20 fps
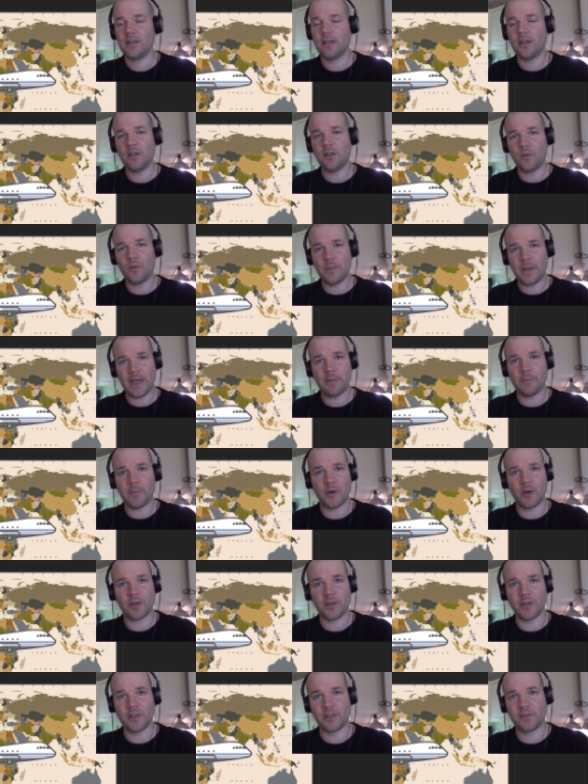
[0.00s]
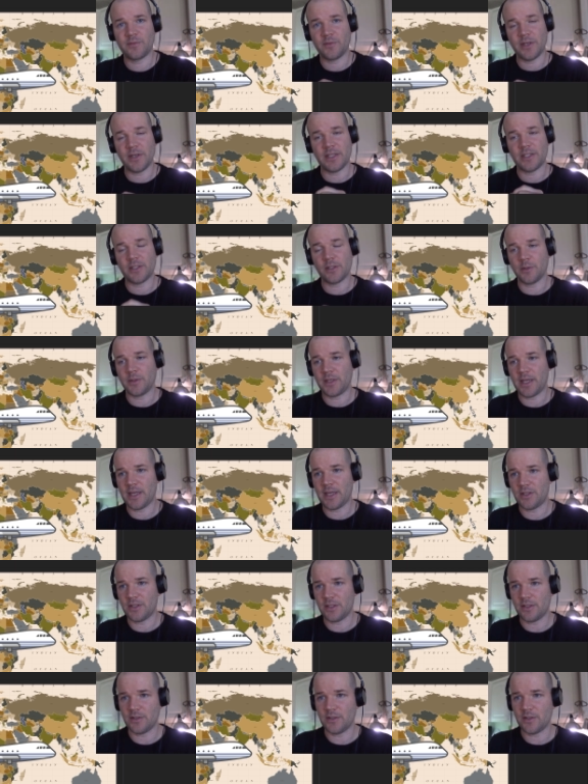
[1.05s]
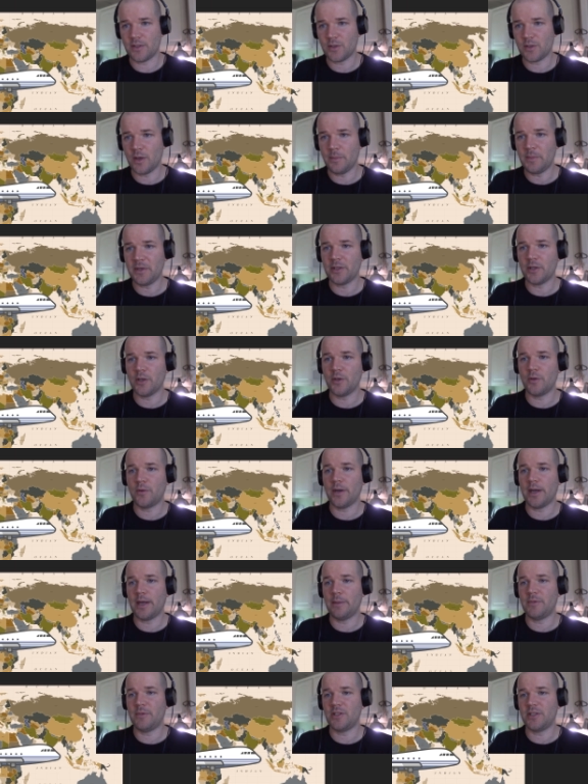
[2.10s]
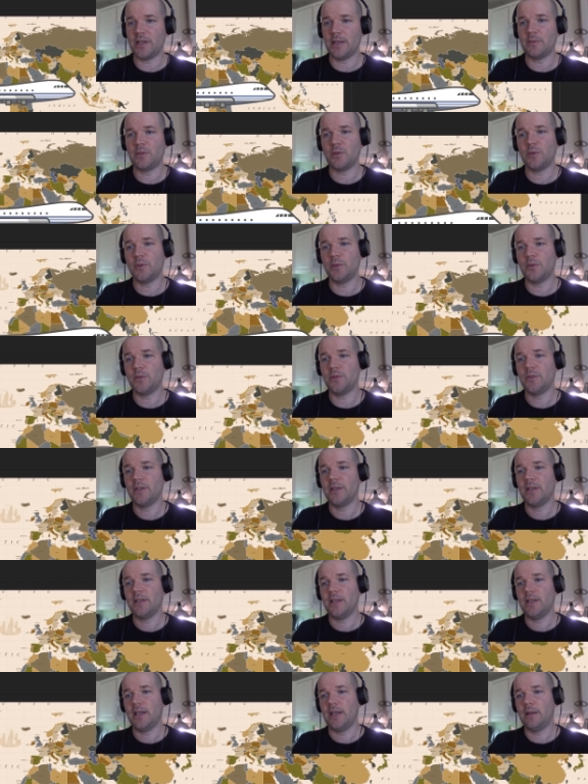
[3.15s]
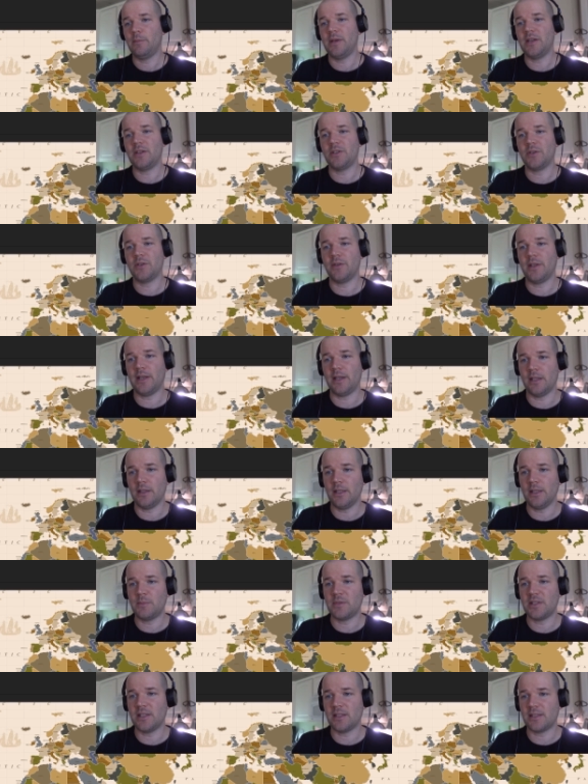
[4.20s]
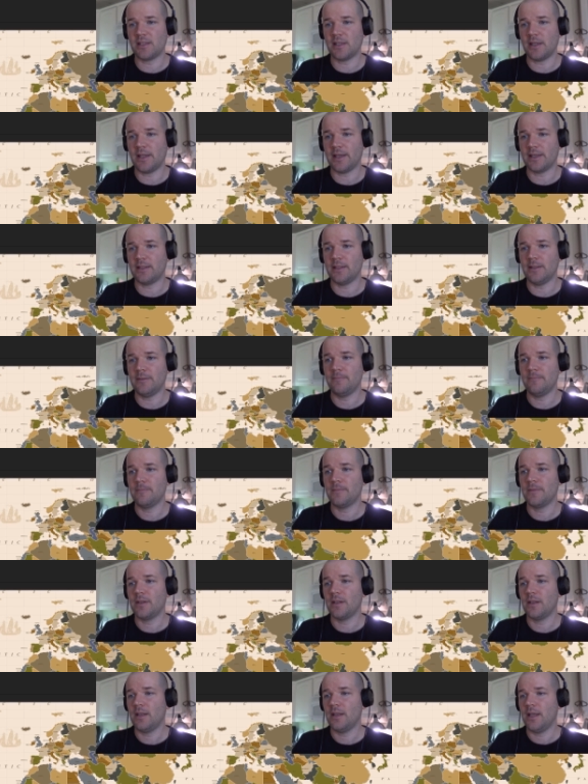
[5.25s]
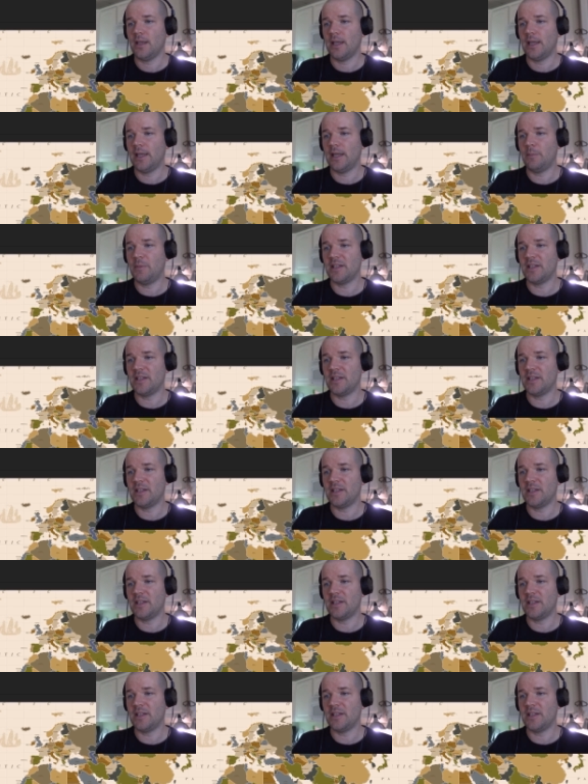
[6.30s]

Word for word: the little map markers for each location. So I'm going to go grab the shape tool and make sure that ellipse is selected. And I'm